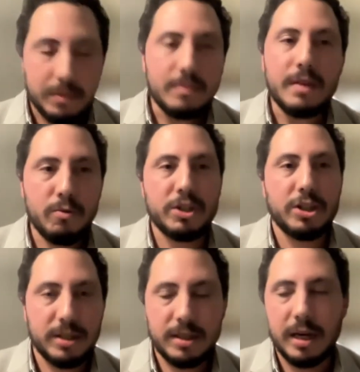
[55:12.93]
which
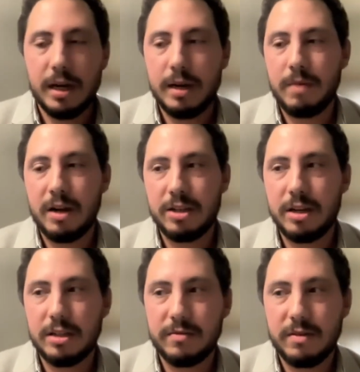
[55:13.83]
is
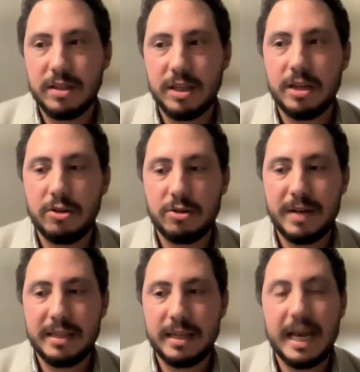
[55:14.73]
alternative to the single-use plastic,